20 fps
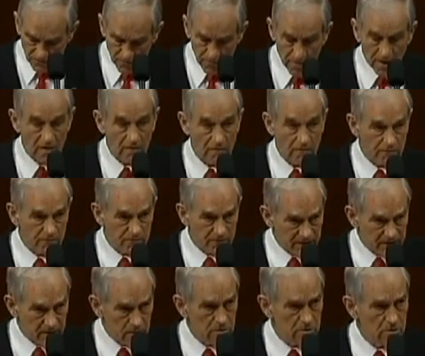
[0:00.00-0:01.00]
from our
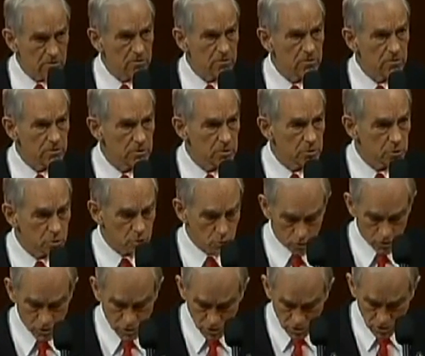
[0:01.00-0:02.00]
failure to
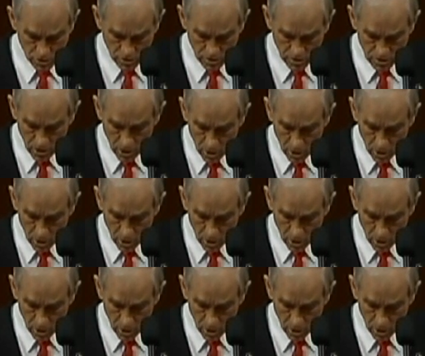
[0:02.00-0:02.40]
torture.